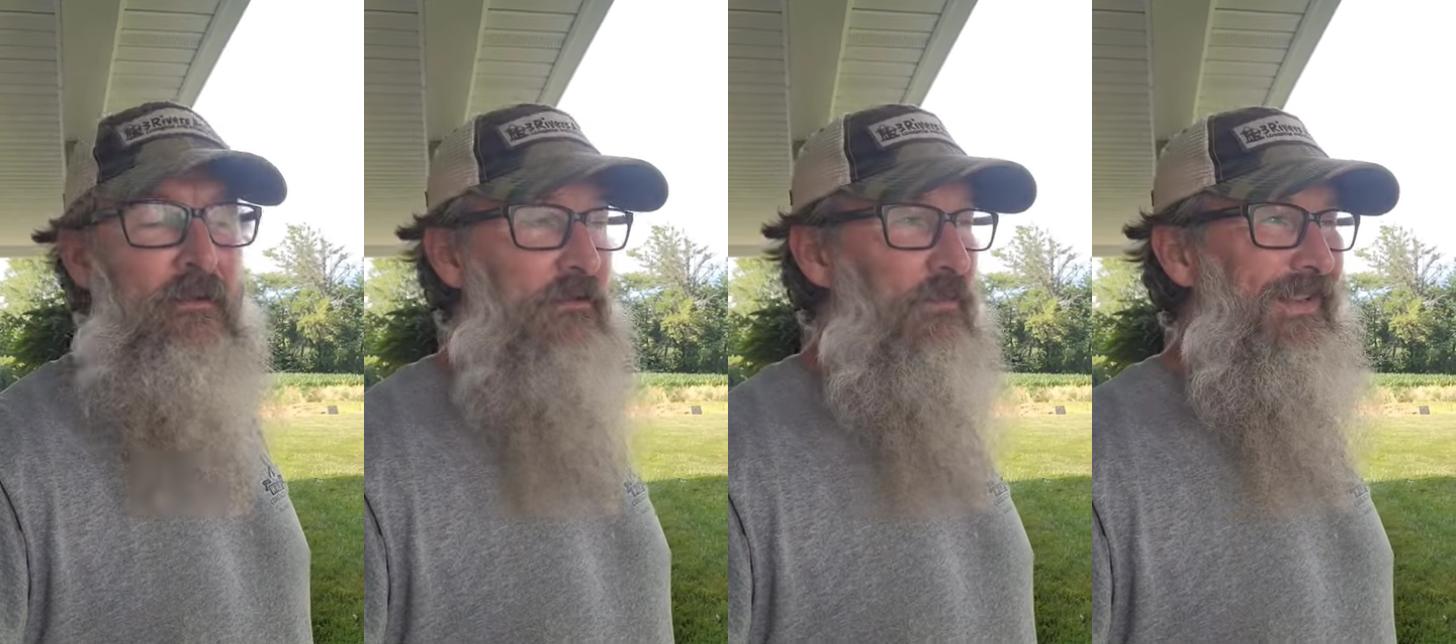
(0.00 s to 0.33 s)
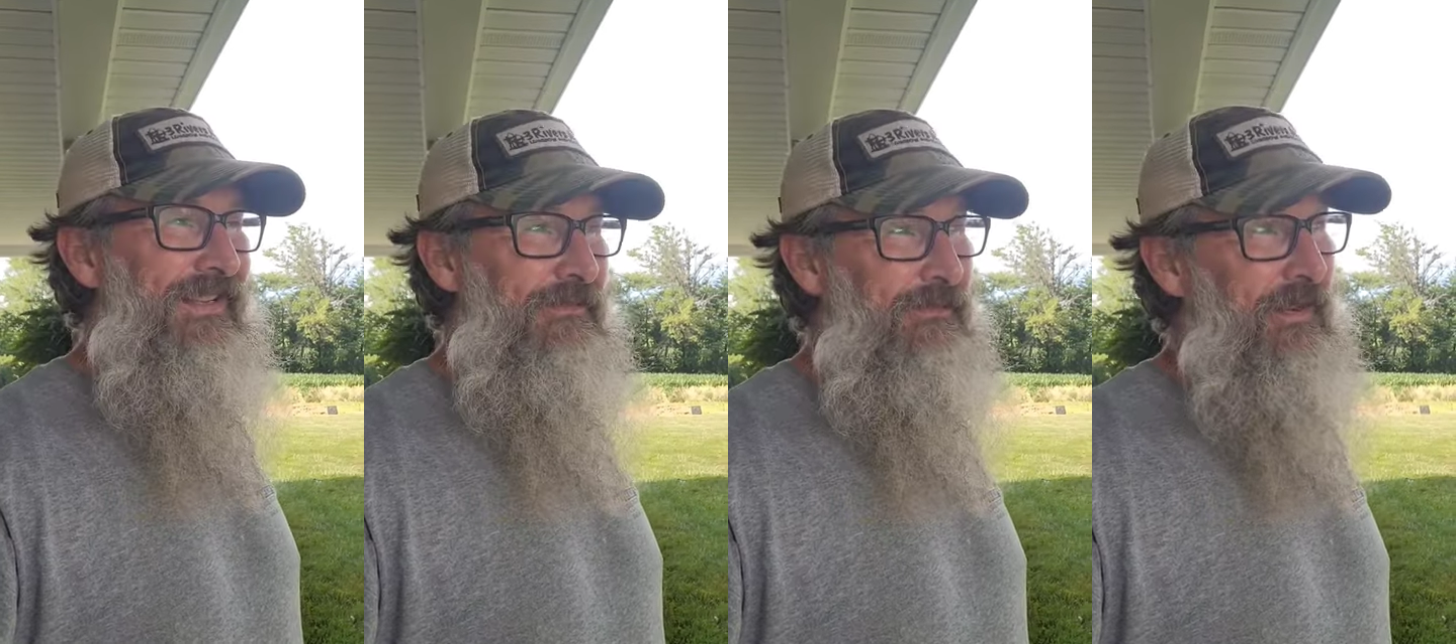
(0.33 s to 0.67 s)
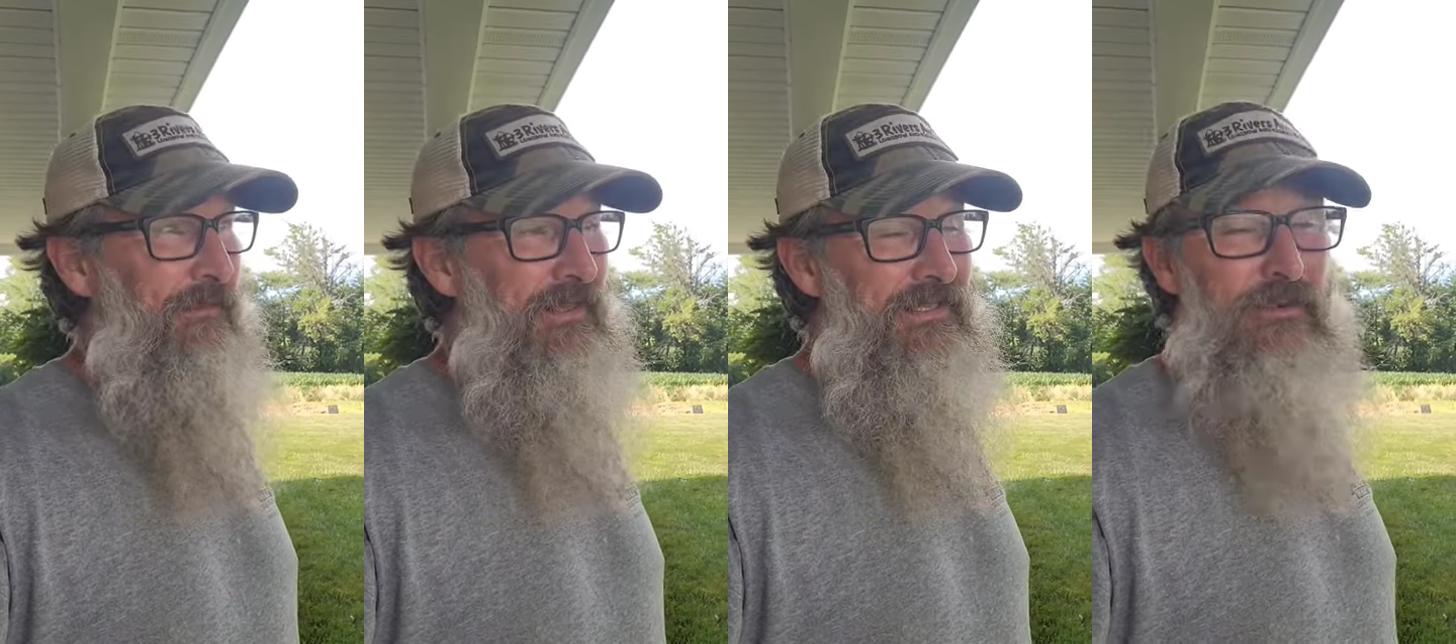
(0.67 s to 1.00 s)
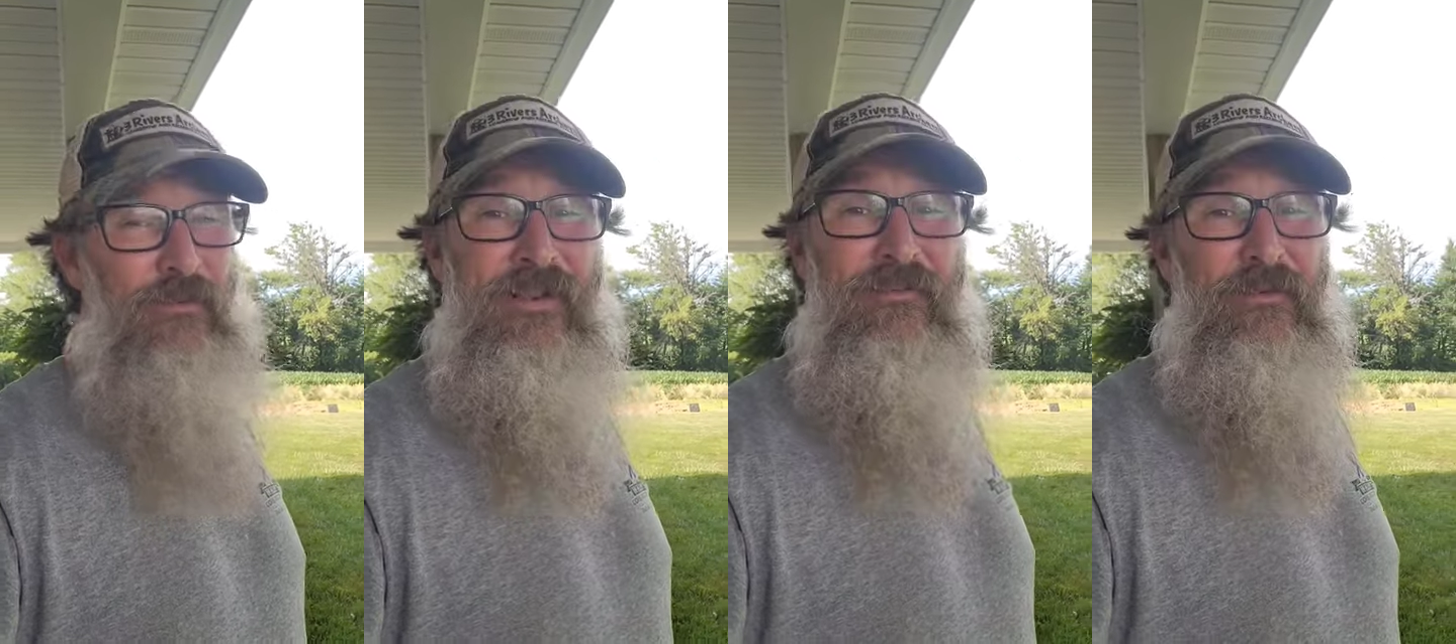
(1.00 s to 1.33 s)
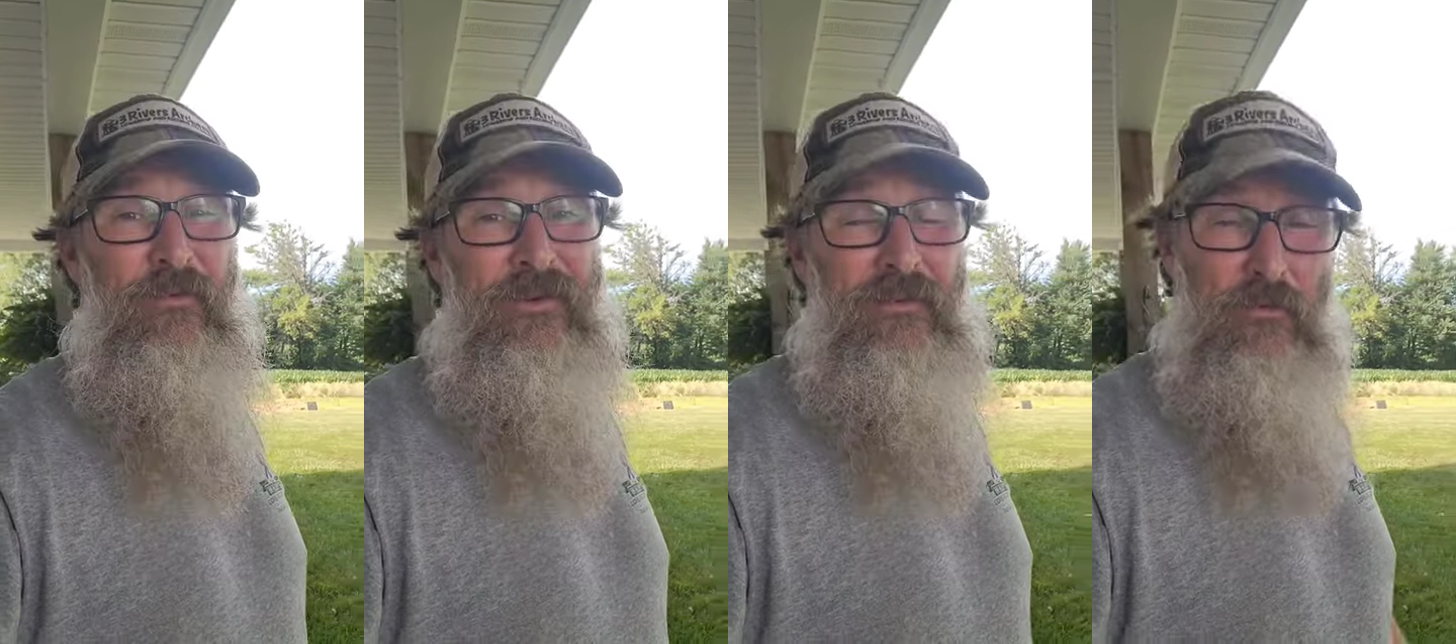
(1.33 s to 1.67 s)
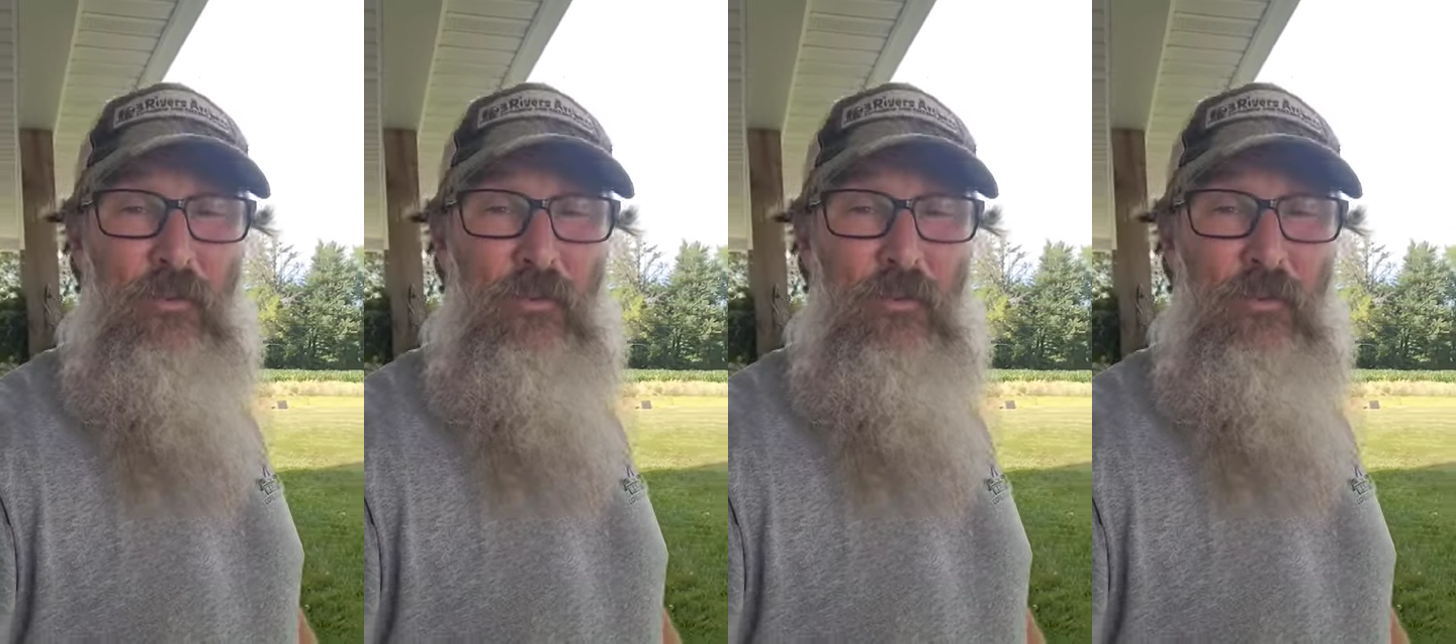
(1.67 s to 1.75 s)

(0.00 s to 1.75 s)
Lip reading: This week has been a busy week for me.